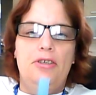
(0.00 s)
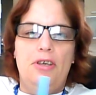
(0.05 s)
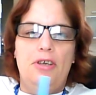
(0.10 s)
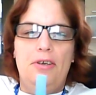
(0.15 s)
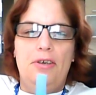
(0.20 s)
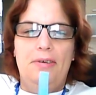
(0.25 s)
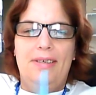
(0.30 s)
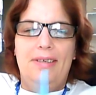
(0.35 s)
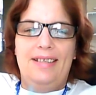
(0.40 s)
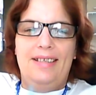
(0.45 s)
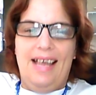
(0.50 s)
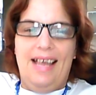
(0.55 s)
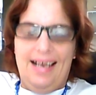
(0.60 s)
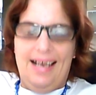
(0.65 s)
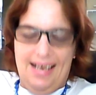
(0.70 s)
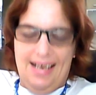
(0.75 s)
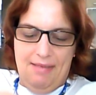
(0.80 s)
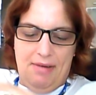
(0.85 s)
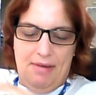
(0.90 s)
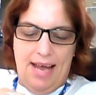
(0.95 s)
you
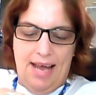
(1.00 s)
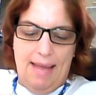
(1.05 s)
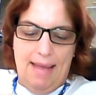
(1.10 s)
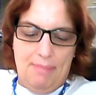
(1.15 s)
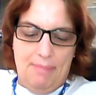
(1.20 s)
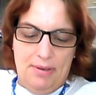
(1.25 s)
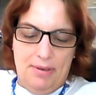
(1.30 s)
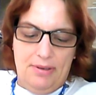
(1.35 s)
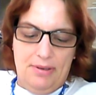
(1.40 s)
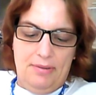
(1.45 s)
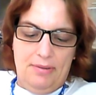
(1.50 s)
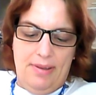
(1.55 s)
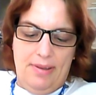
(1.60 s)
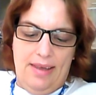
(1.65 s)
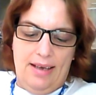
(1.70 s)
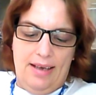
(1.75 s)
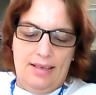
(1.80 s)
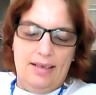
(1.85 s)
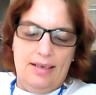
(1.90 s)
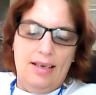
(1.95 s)
exactly what happens with
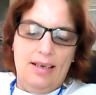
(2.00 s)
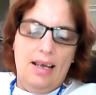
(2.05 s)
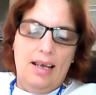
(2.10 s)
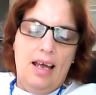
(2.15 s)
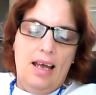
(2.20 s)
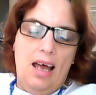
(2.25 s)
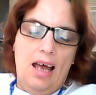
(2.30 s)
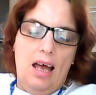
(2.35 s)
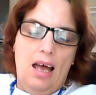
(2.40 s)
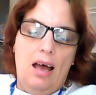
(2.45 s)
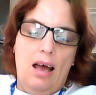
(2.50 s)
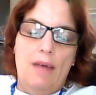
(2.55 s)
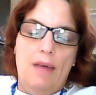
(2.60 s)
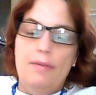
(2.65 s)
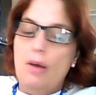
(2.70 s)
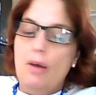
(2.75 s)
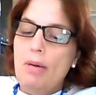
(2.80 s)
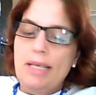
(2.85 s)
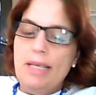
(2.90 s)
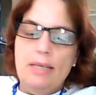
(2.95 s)
it. I have
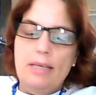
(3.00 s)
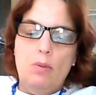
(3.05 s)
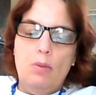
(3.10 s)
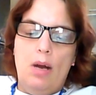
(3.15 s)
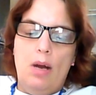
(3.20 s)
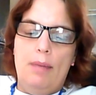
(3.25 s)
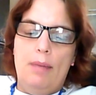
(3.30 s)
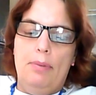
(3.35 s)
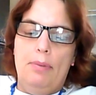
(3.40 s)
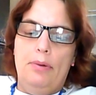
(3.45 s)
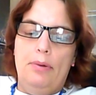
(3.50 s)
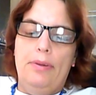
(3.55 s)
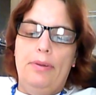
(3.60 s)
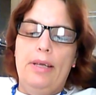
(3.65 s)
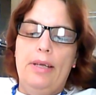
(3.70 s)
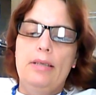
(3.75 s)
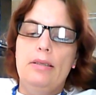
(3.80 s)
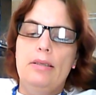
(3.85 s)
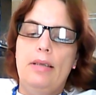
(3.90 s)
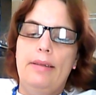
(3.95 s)
no idea why I bought
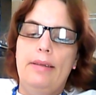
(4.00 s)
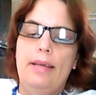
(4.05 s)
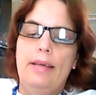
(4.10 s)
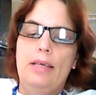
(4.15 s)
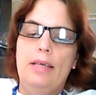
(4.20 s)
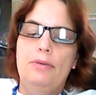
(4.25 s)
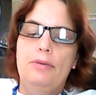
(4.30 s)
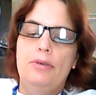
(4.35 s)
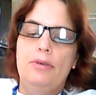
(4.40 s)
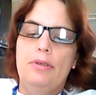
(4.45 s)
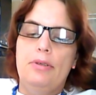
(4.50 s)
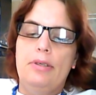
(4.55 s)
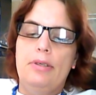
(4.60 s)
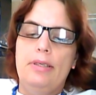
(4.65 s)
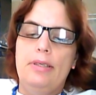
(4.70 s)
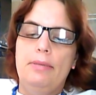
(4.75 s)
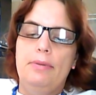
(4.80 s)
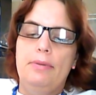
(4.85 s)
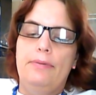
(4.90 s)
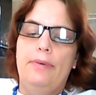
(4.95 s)
this. I think it's just because
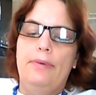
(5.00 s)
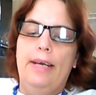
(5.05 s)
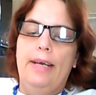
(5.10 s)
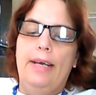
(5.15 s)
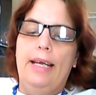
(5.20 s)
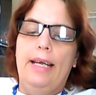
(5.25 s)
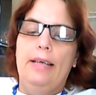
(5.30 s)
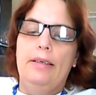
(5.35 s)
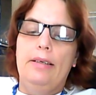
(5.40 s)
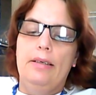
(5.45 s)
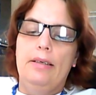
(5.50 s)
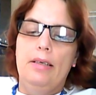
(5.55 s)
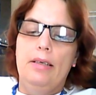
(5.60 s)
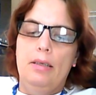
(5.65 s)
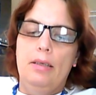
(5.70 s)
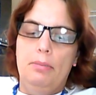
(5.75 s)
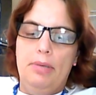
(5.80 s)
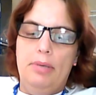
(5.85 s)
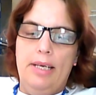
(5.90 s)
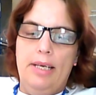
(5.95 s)
it was free and
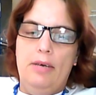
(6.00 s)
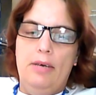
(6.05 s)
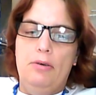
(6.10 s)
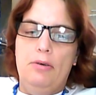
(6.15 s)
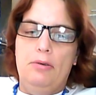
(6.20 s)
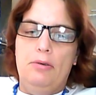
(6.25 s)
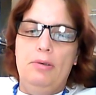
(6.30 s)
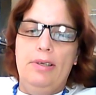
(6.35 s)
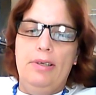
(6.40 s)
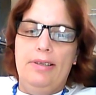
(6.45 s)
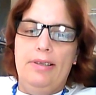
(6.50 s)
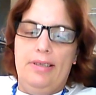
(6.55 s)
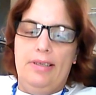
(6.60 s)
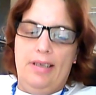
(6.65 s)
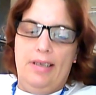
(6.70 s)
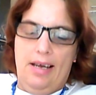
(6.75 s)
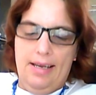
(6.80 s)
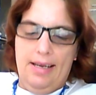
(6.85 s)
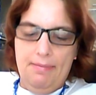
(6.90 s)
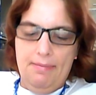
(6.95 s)
pretty cool at the
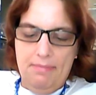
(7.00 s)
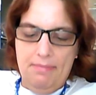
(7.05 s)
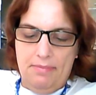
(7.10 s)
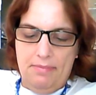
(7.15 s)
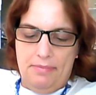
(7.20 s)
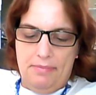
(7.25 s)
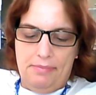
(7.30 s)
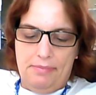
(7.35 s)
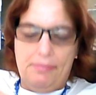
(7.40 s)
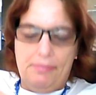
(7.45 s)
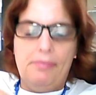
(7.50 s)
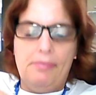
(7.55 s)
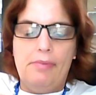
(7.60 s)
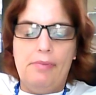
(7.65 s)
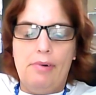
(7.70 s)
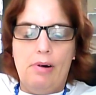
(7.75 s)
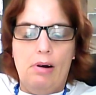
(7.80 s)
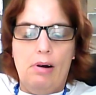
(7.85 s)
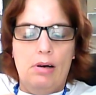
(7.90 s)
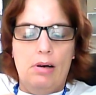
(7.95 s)
time.
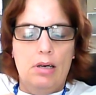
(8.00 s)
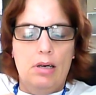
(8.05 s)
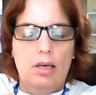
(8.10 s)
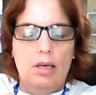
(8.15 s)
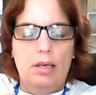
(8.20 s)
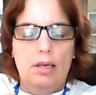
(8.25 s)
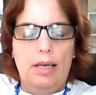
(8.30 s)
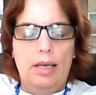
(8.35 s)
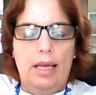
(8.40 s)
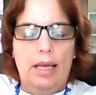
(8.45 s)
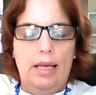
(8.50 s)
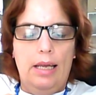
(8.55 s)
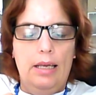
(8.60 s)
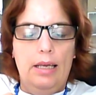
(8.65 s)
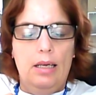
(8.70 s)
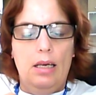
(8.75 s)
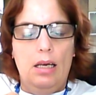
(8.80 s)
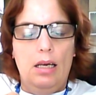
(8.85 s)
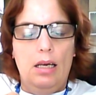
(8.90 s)
Okay,